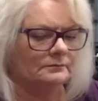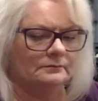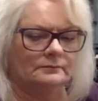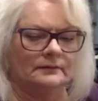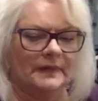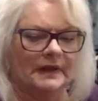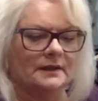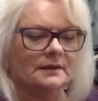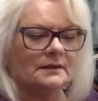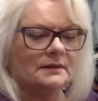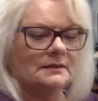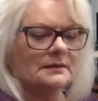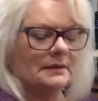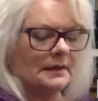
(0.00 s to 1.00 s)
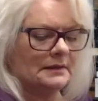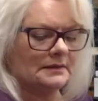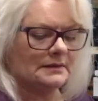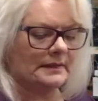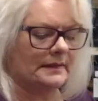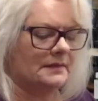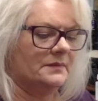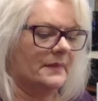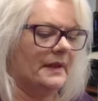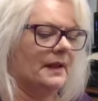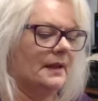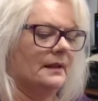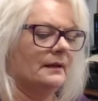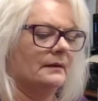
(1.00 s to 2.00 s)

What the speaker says: because the inside is pink.